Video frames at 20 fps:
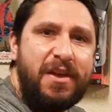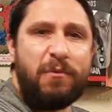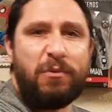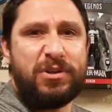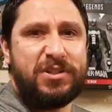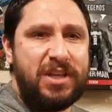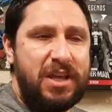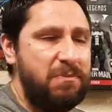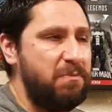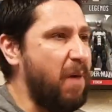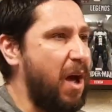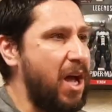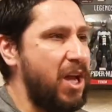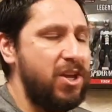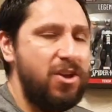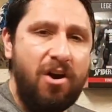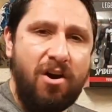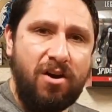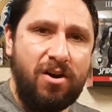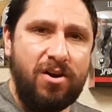that was in my
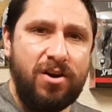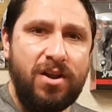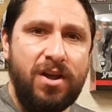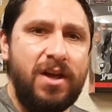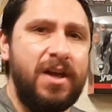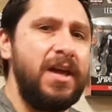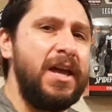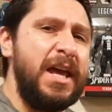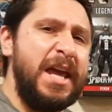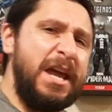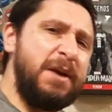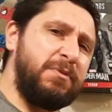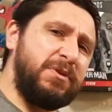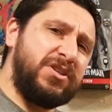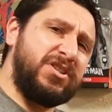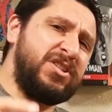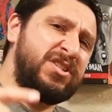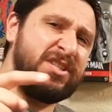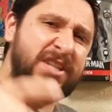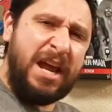yard. It
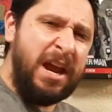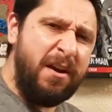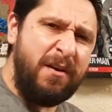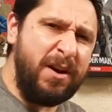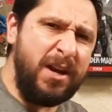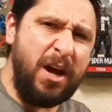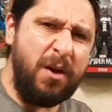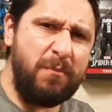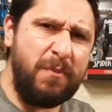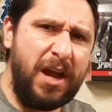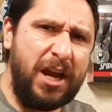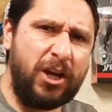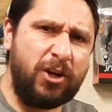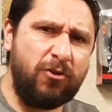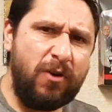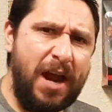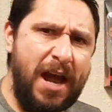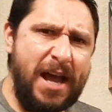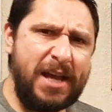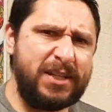was tearing up my
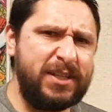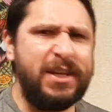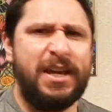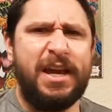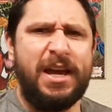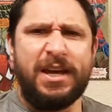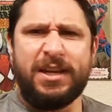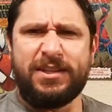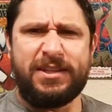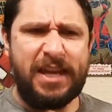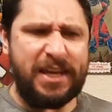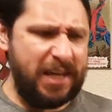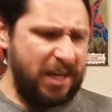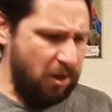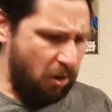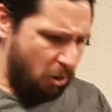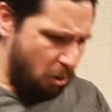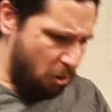grass, digging